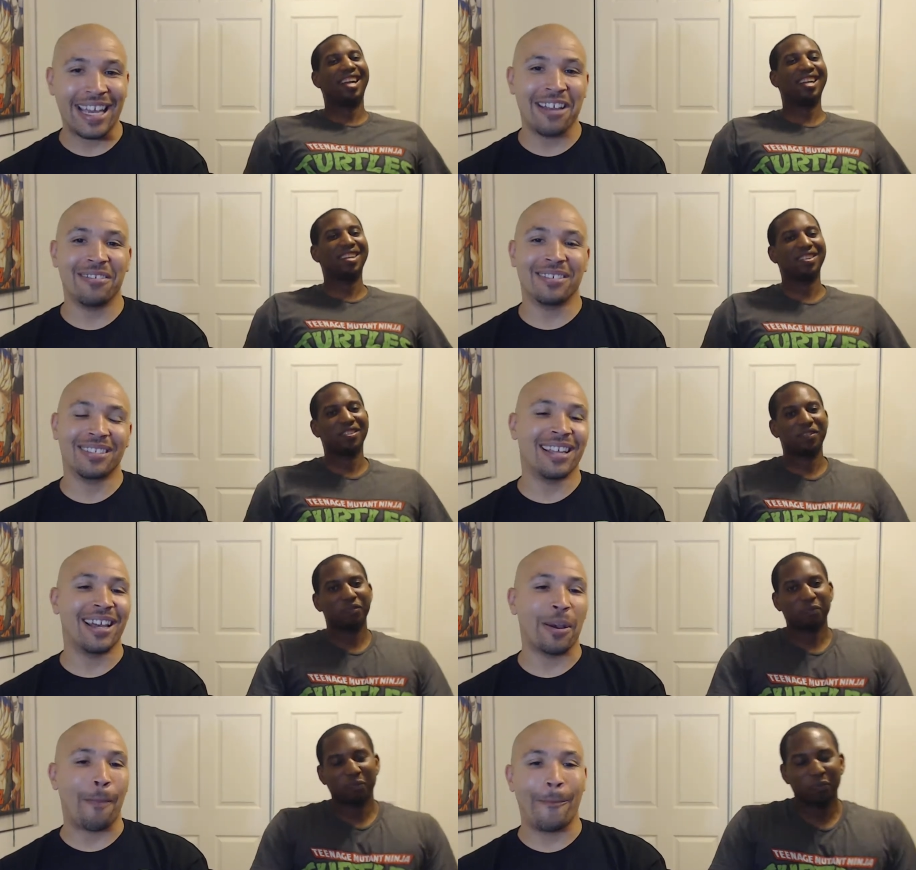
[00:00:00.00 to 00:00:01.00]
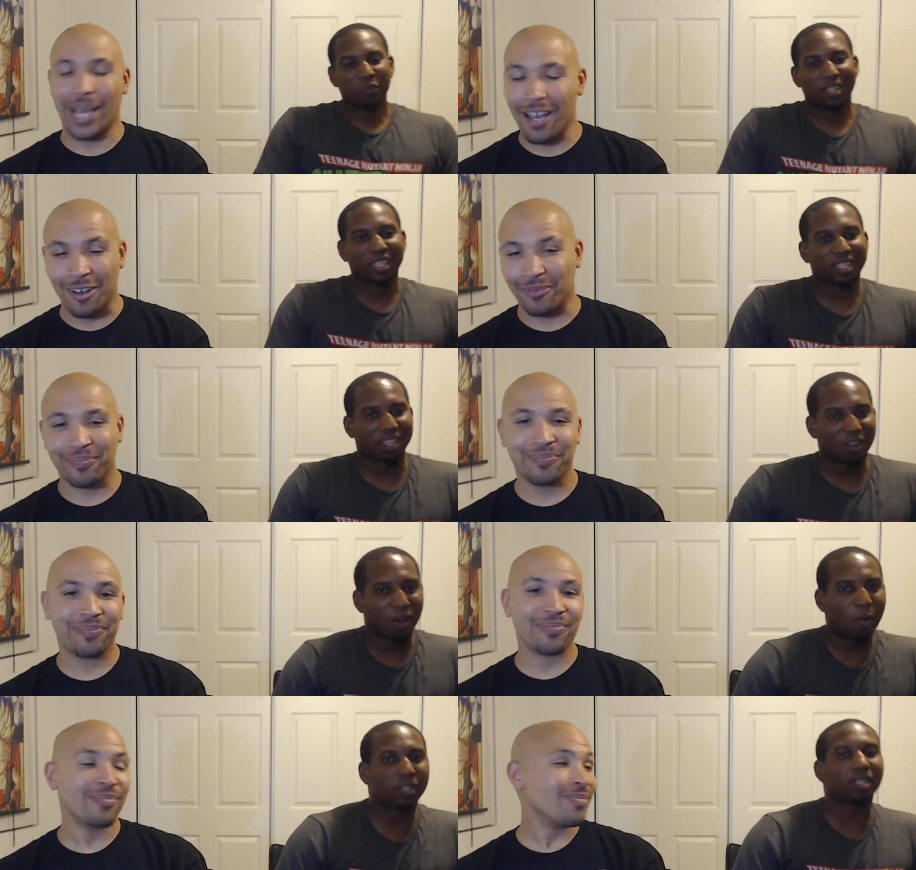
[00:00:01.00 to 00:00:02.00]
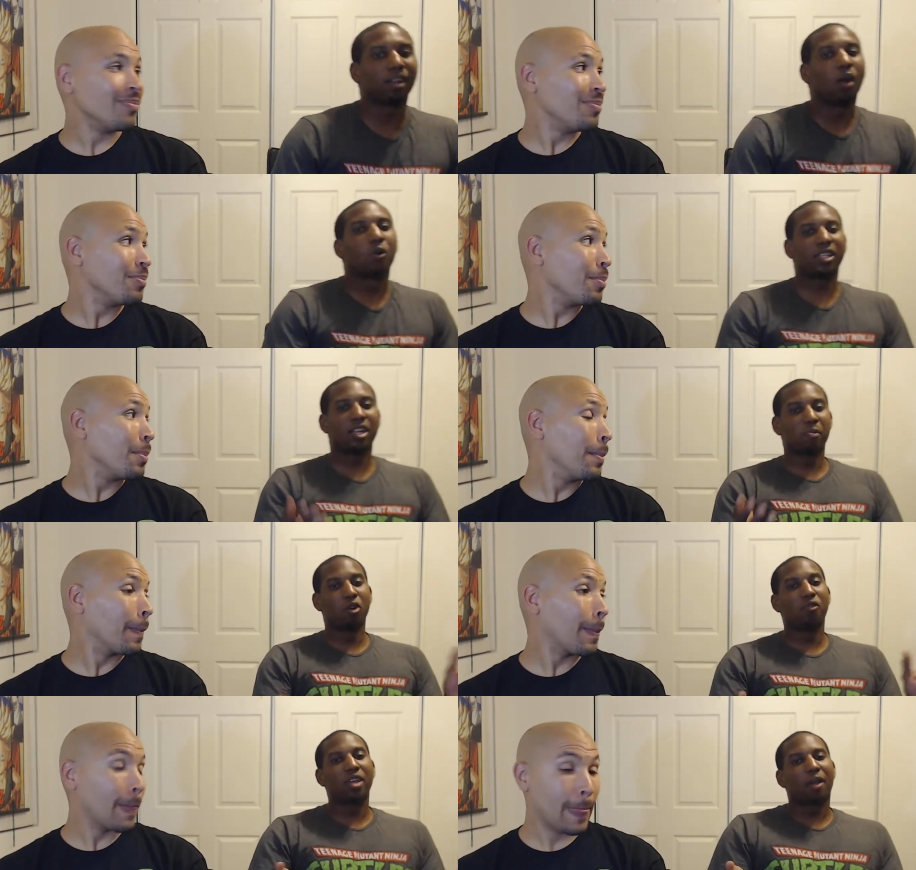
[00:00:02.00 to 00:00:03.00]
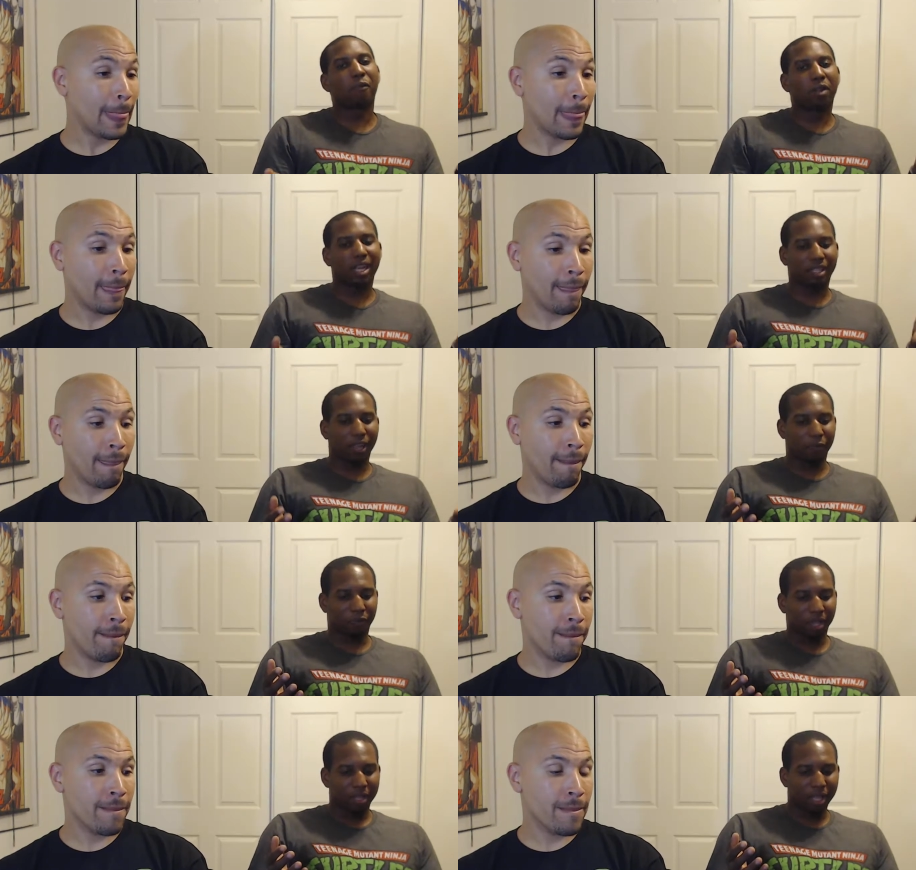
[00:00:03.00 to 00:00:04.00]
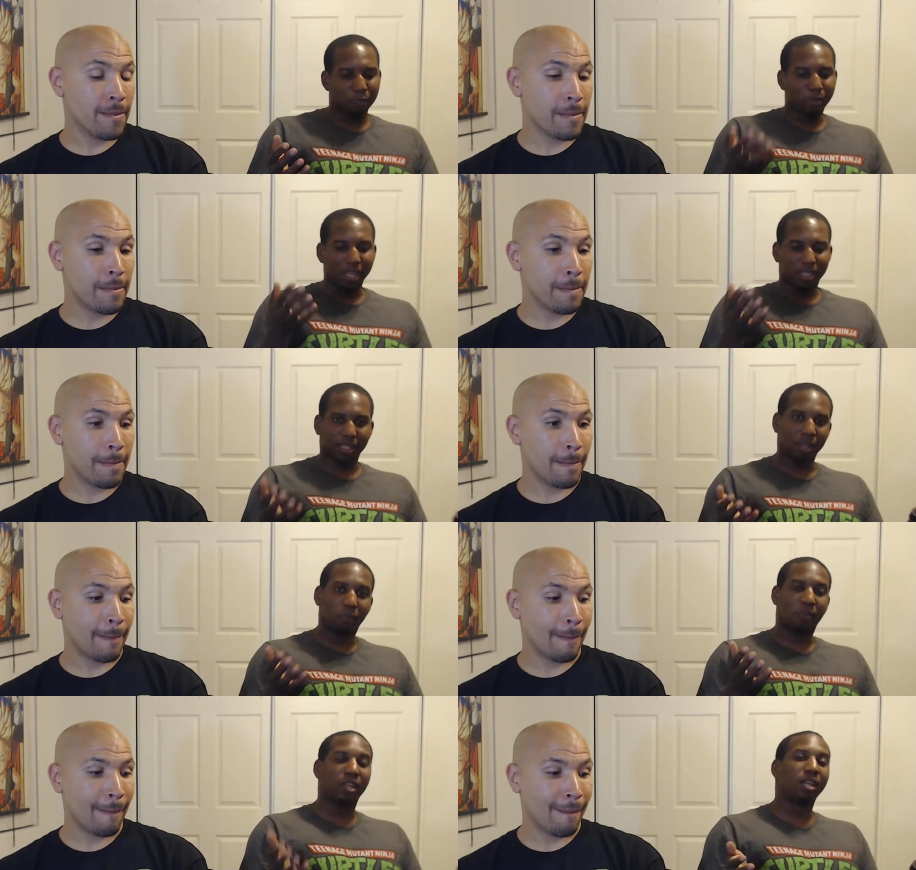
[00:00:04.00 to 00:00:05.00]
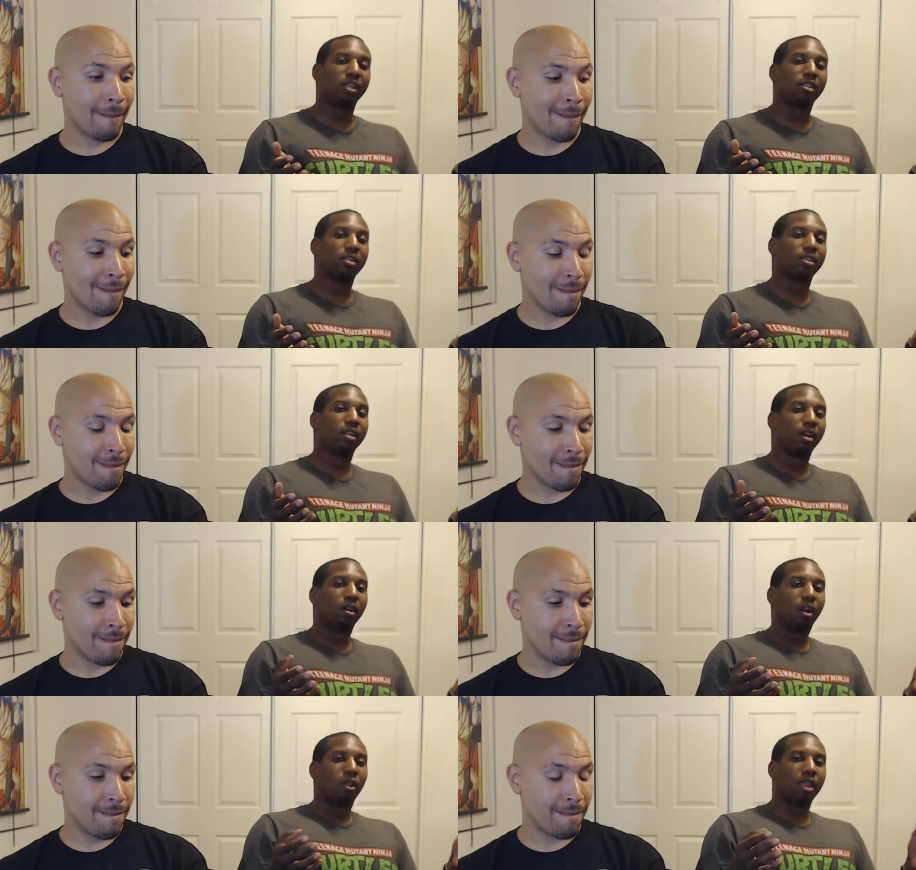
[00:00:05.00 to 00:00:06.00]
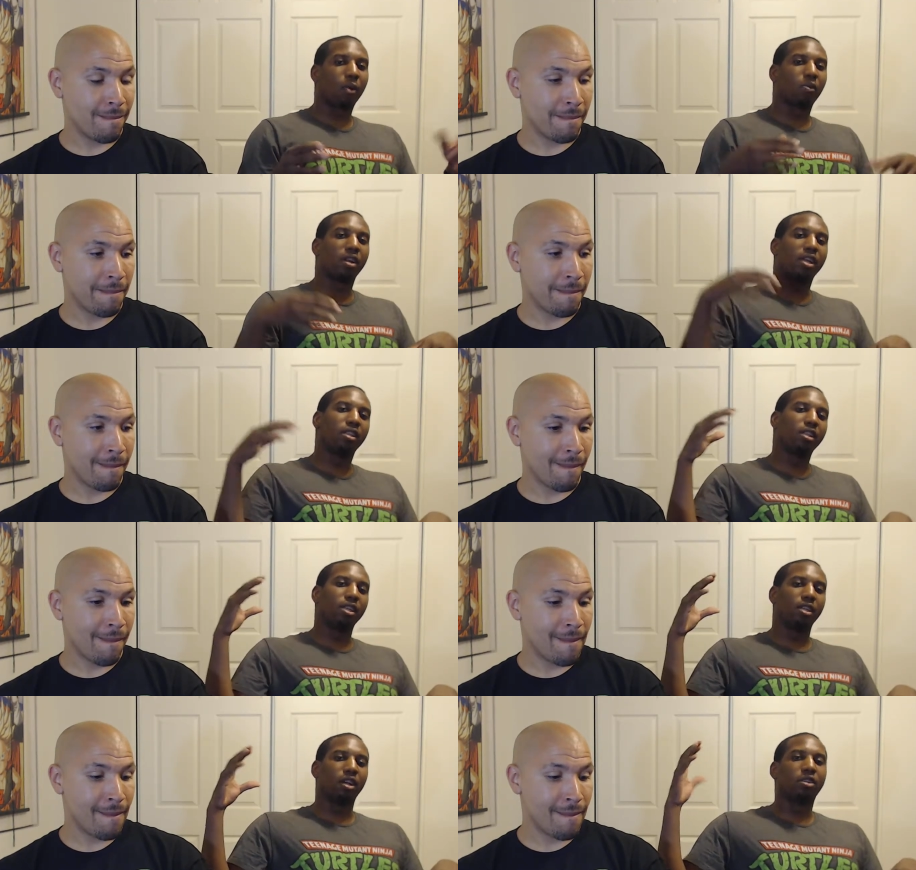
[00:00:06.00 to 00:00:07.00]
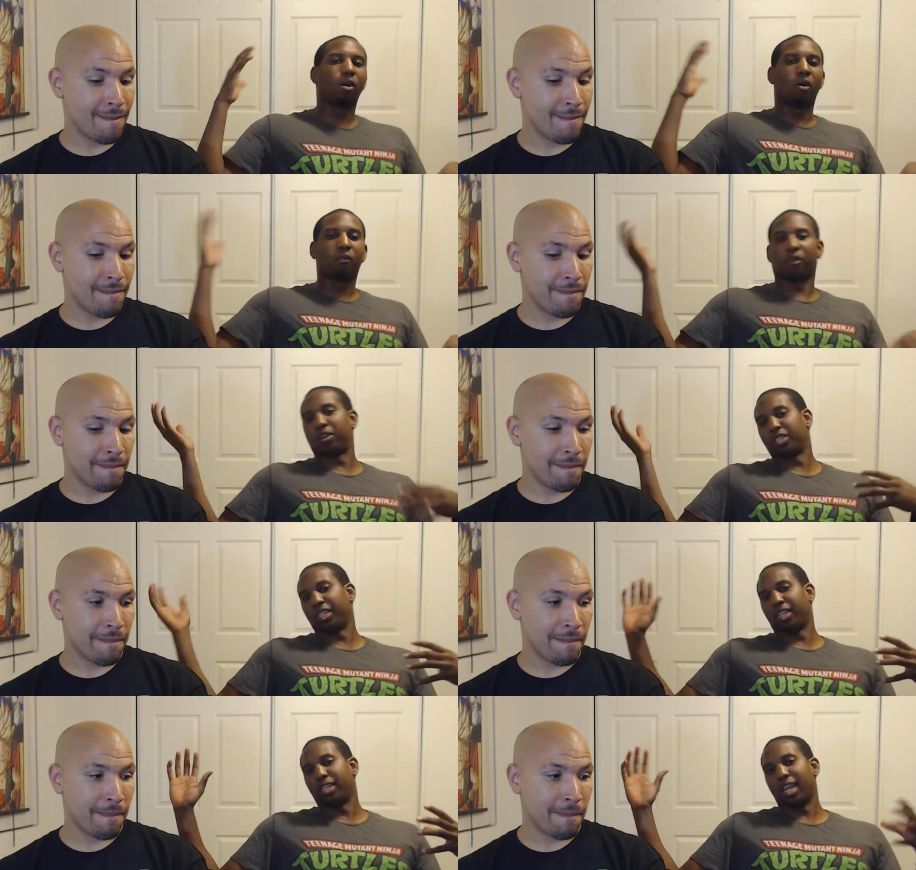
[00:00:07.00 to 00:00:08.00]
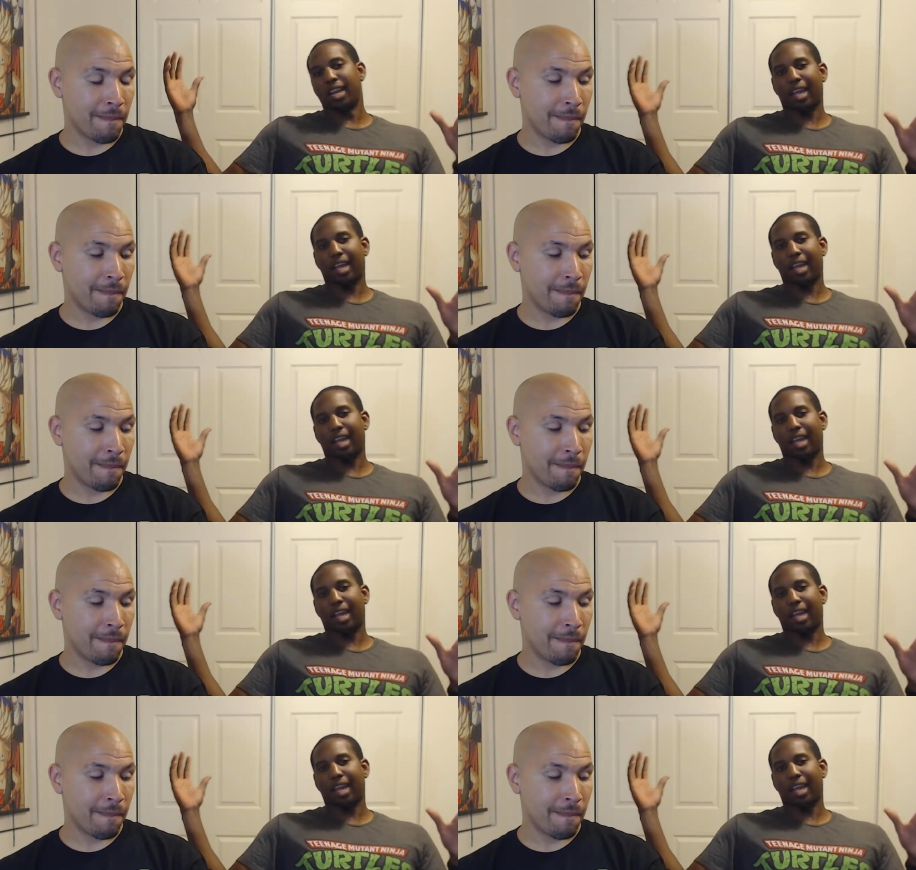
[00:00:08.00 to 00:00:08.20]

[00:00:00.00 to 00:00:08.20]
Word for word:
Speaker 1: Aaron style. Bow. So it was was in the movie. I feel like they've they mixed some things that were in the adult version and they